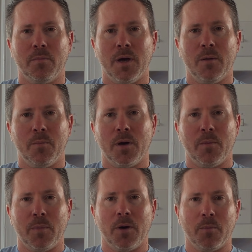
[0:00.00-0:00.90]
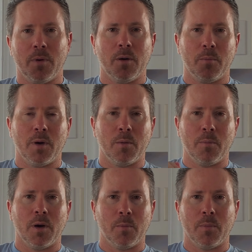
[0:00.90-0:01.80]
bum, bum, bum, bum, bum,
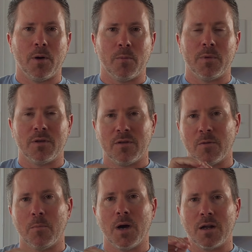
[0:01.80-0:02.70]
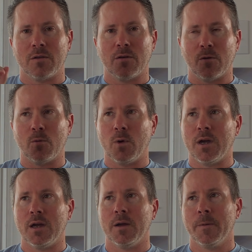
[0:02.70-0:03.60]
bum, bum in some monotone
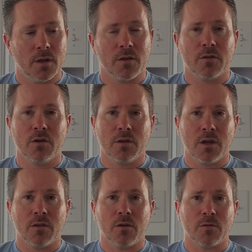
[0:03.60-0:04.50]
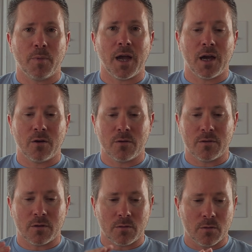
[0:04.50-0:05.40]
way, it's good to get those patterns
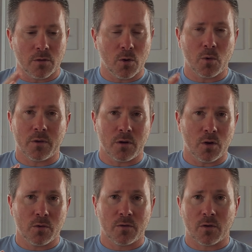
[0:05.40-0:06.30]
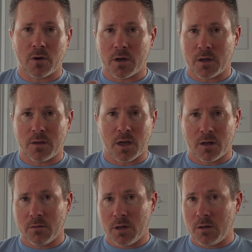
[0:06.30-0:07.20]
and know where the notes are, get
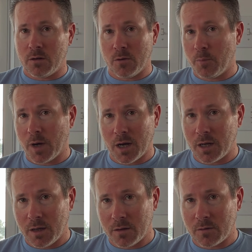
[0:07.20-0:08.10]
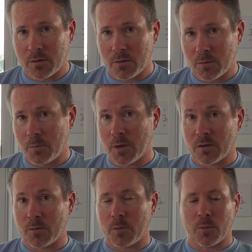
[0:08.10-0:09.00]
that into your body, into your
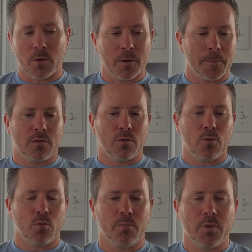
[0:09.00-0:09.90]
muscle memory. To